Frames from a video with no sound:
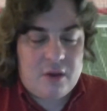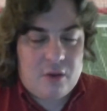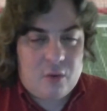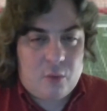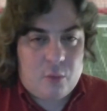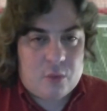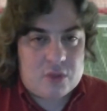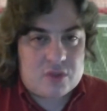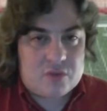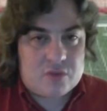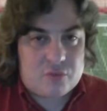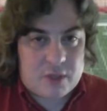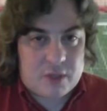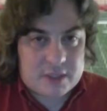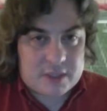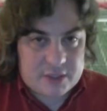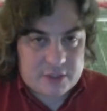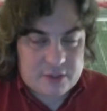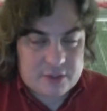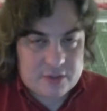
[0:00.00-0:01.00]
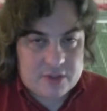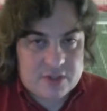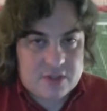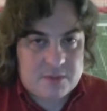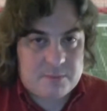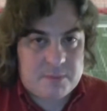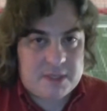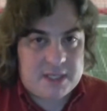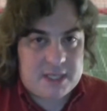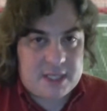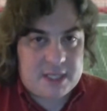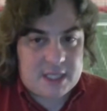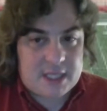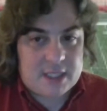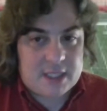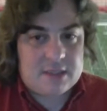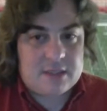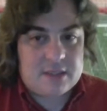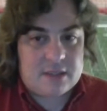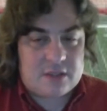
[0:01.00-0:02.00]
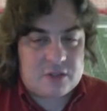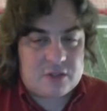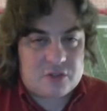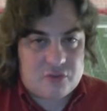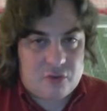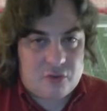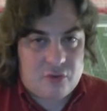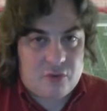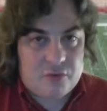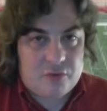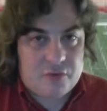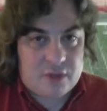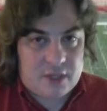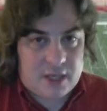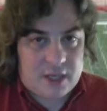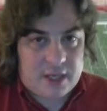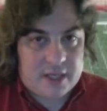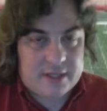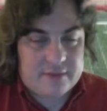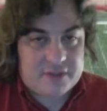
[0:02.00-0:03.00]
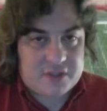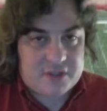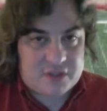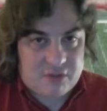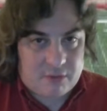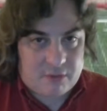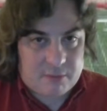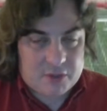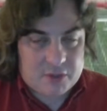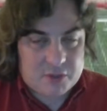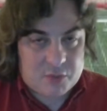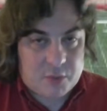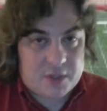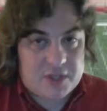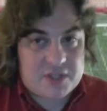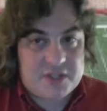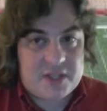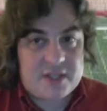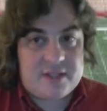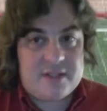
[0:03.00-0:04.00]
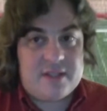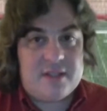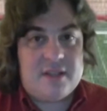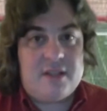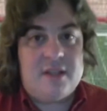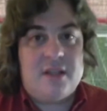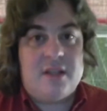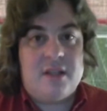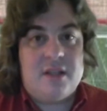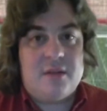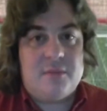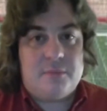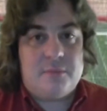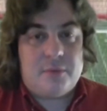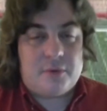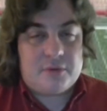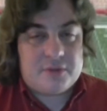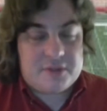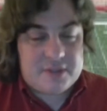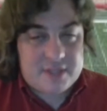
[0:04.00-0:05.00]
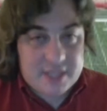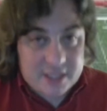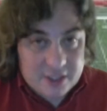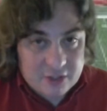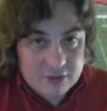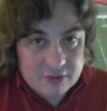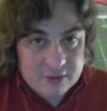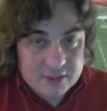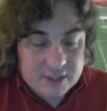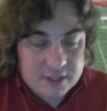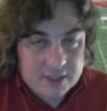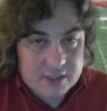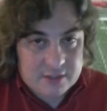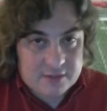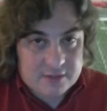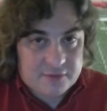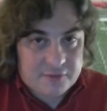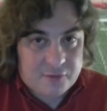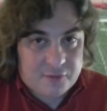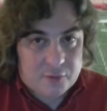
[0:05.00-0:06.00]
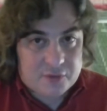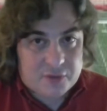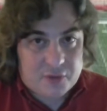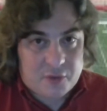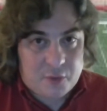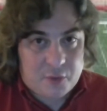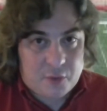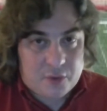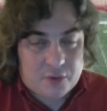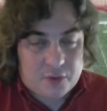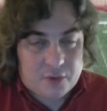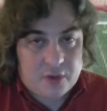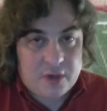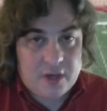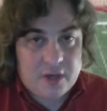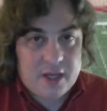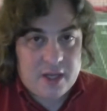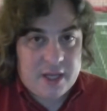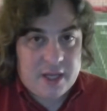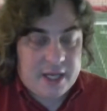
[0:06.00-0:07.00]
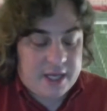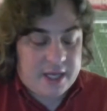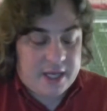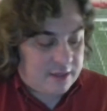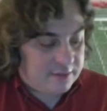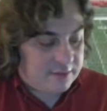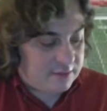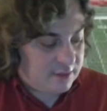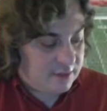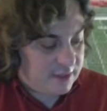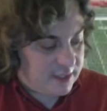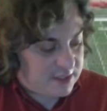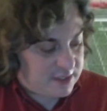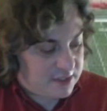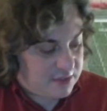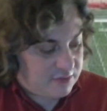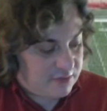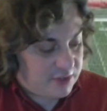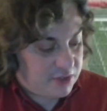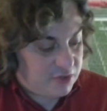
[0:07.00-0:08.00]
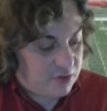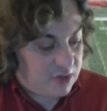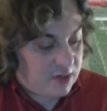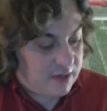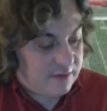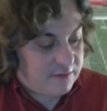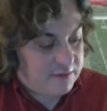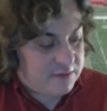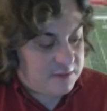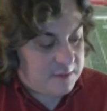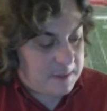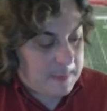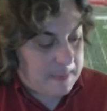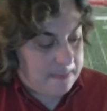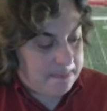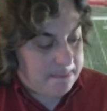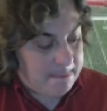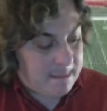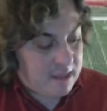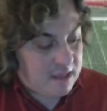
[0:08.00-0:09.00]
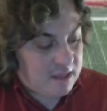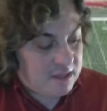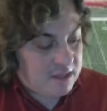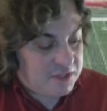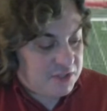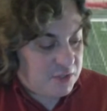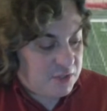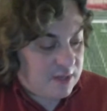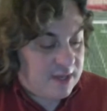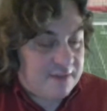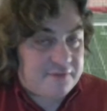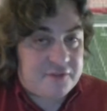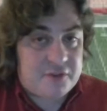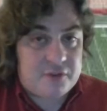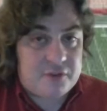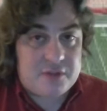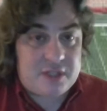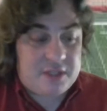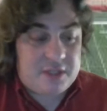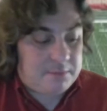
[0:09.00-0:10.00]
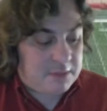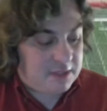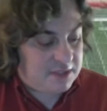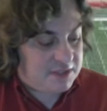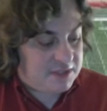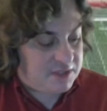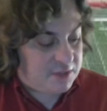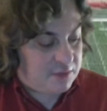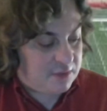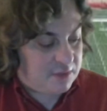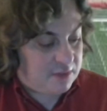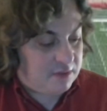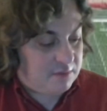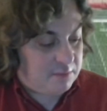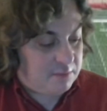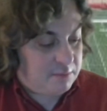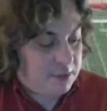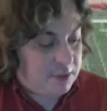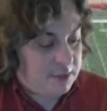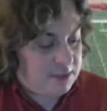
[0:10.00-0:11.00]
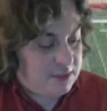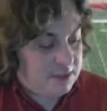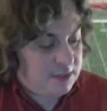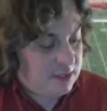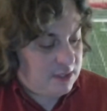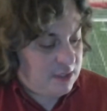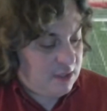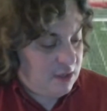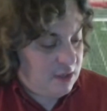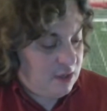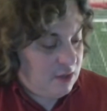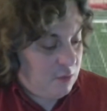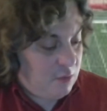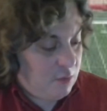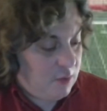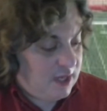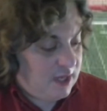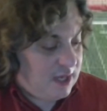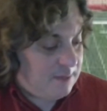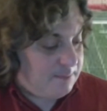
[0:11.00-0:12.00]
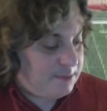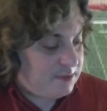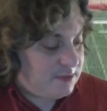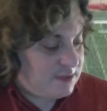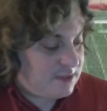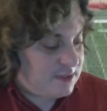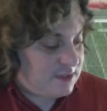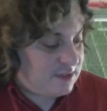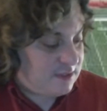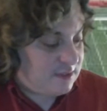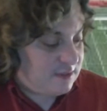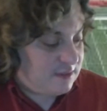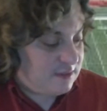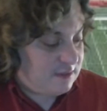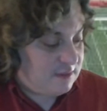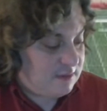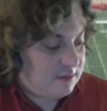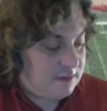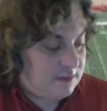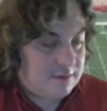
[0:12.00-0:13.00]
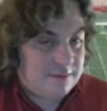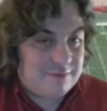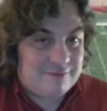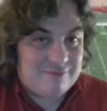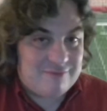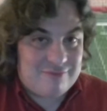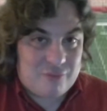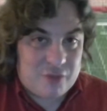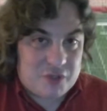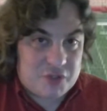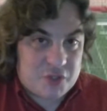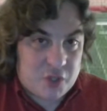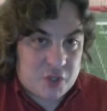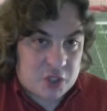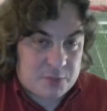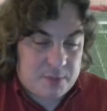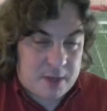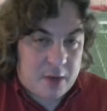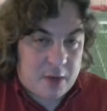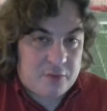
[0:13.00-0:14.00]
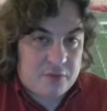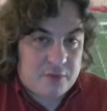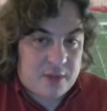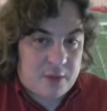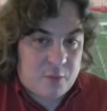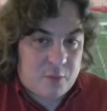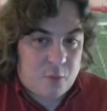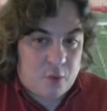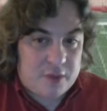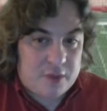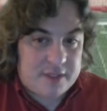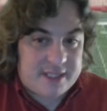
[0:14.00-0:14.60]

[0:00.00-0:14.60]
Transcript: was Rutgers beginning to control the line of scrimmage, which they did particularly in the fourth quarter and on the last 3 drives. So after the Minnesota punt, what happens? We talked about that one